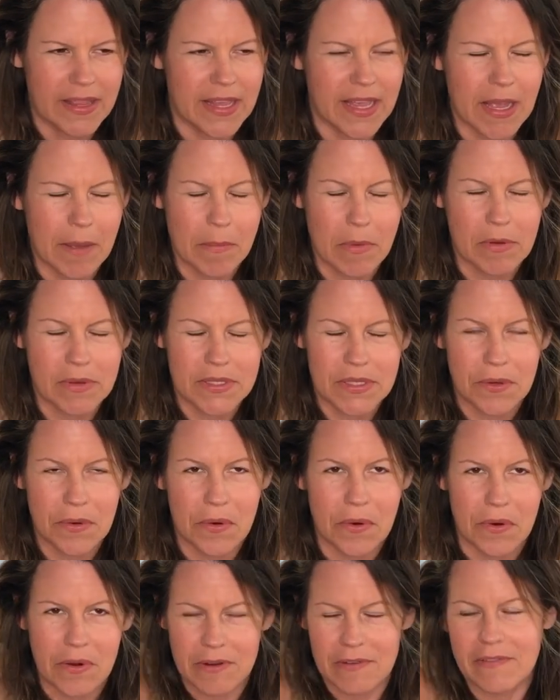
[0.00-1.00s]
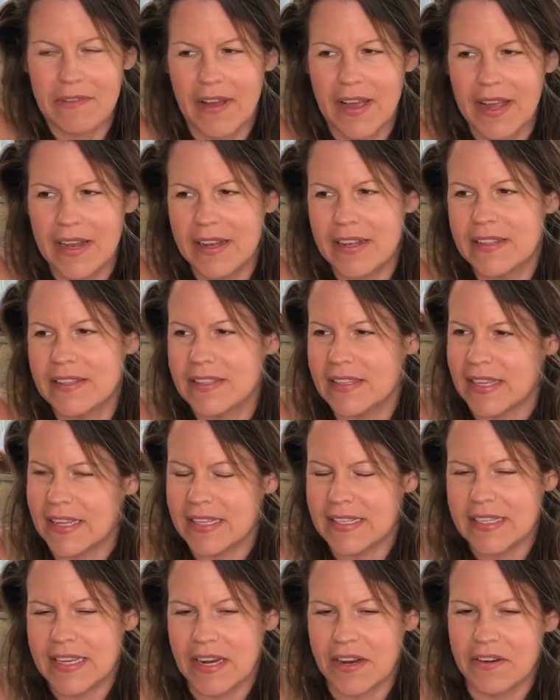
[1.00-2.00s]
like, I'm always horrified. It's
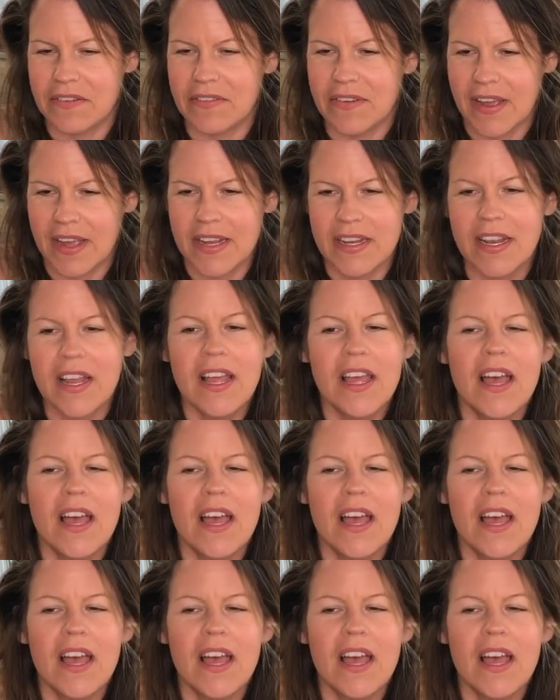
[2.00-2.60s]
like terrifying.